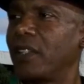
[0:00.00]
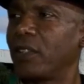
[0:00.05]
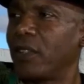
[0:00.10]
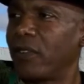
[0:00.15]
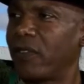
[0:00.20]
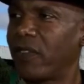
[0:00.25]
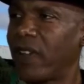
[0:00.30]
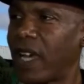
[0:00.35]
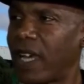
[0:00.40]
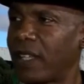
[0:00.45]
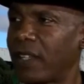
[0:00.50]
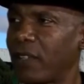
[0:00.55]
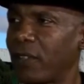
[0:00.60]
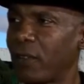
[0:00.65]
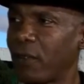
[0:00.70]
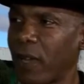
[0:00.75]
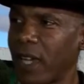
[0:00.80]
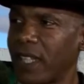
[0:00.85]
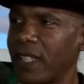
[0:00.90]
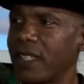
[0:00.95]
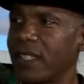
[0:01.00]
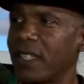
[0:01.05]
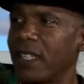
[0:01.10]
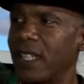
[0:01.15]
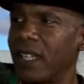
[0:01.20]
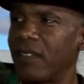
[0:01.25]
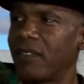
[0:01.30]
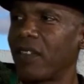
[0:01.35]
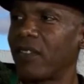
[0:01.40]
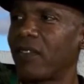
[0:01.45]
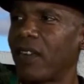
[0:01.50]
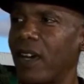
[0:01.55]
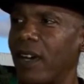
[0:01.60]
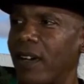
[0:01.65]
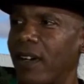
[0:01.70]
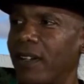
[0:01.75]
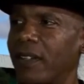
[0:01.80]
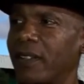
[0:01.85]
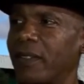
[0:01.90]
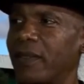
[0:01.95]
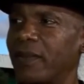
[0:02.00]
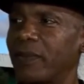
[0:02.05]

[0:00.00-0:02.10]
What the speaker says: you'll find the greatest love of all.